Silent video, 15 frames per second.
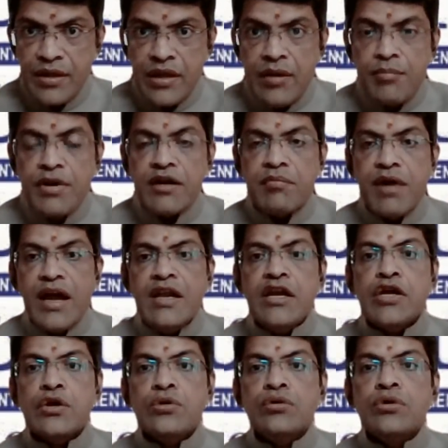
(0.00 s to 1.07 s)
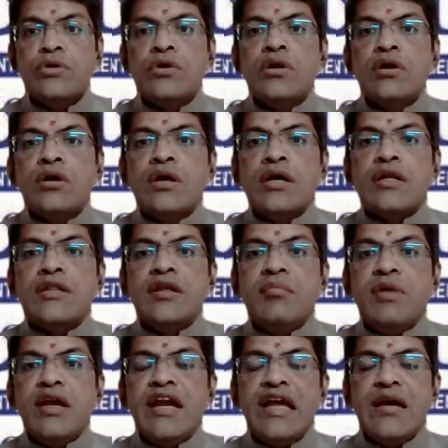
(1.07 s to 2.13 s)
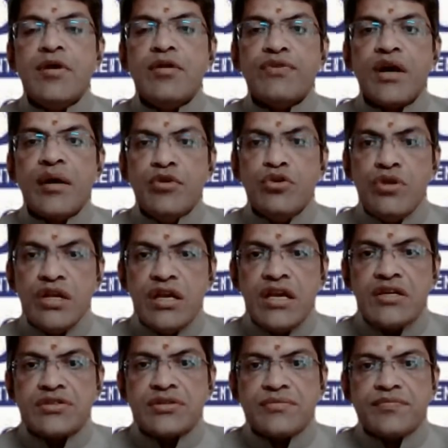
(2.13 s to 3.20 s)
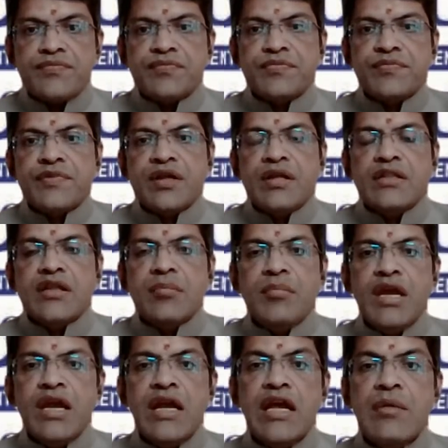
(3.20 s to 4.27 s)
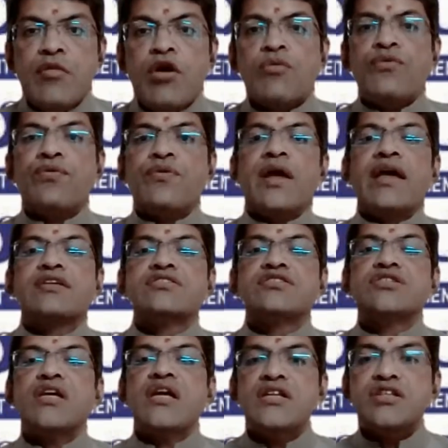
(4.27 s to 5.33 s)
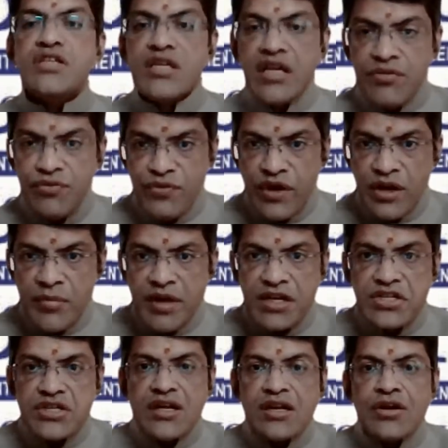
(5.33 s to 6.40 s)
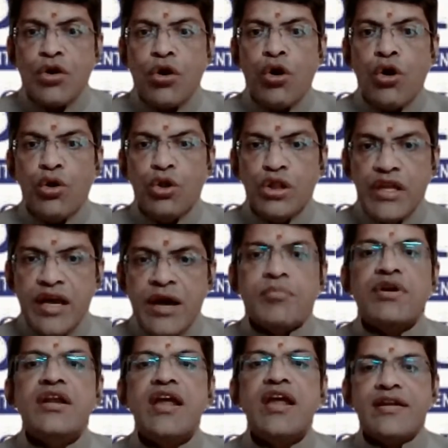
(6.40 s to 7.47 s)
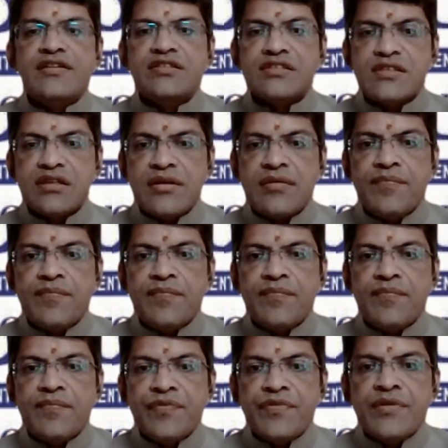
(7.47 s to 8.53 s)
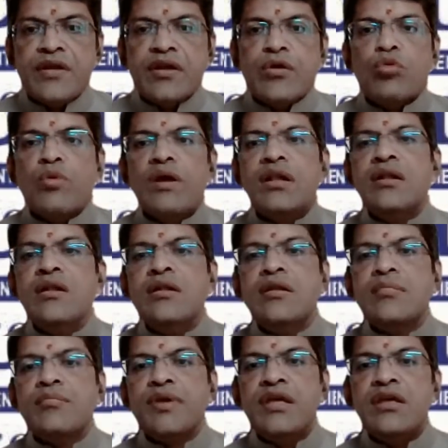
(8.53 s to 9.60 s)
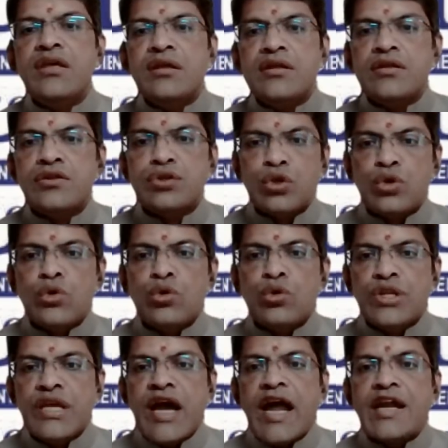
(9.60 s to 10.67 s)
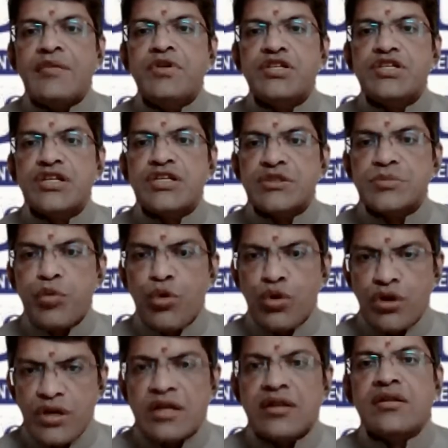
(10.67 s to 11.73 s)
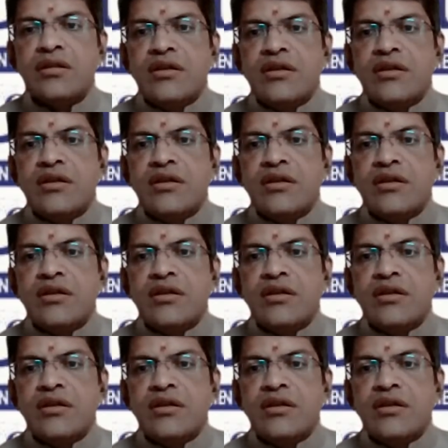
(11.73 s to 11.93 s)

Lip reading: But mind you, the medium of communication, the medium of exchanging information and all the updates will be through the admissions portal.